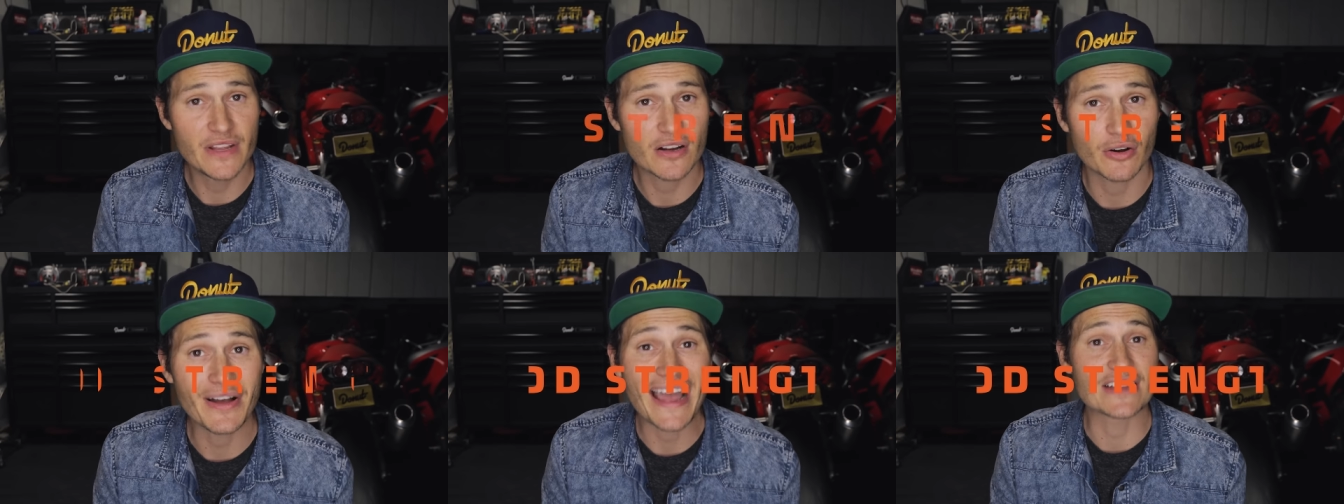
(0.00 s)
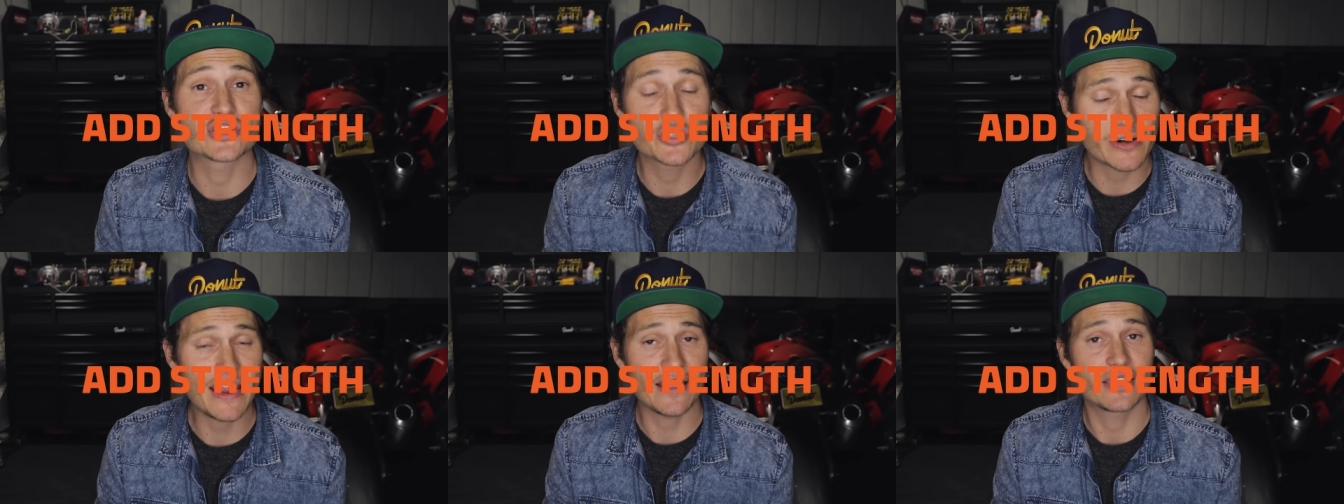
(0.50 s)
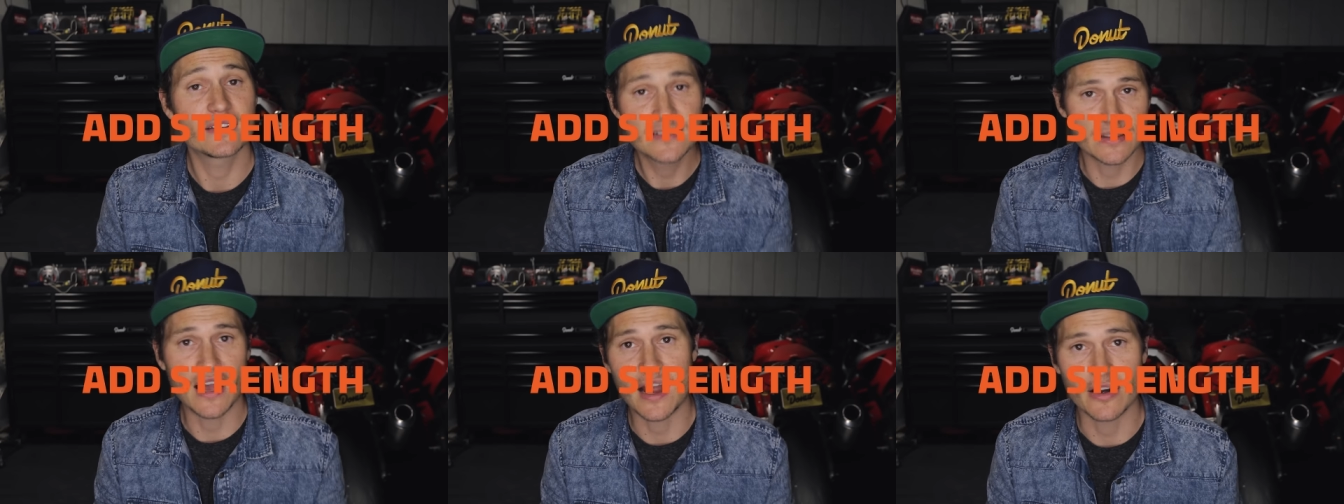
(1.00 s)
of nickel adds strength
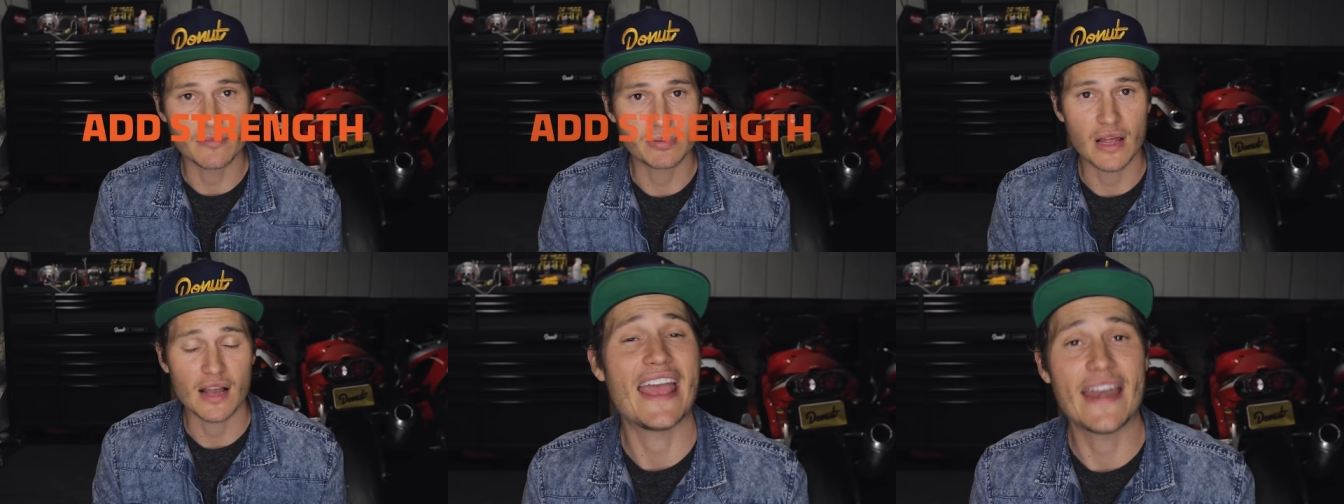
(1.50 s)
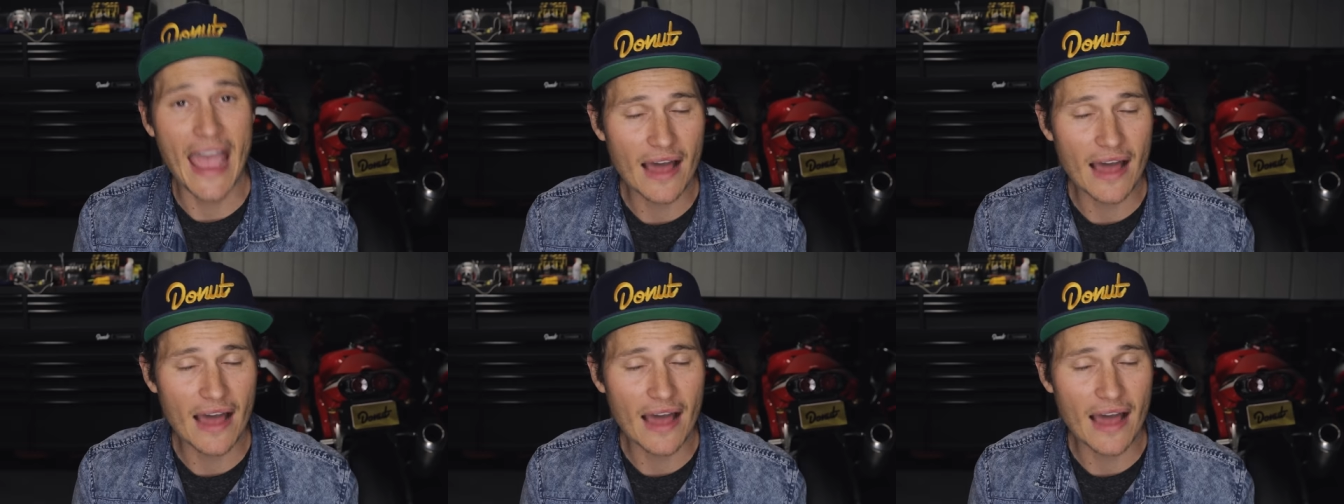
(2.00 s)
to the iron block. An